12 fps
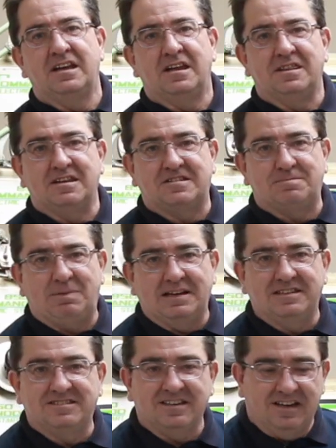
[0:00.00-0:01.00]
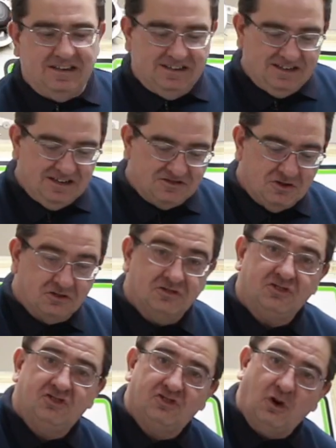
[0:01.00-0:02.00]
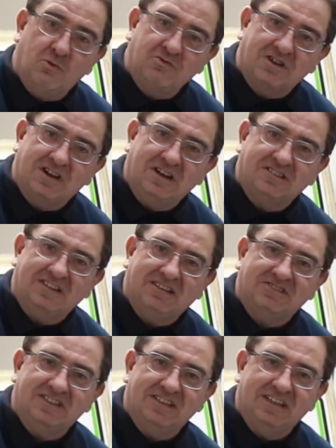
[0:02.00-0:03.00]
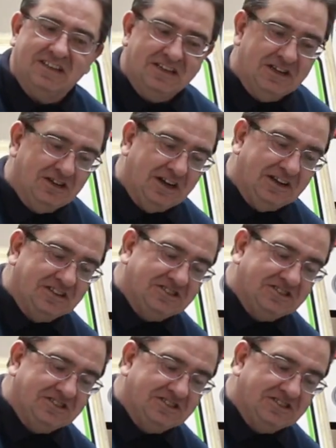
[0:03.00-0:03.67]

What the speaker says: This spacer has got a shoulder cut out in it and it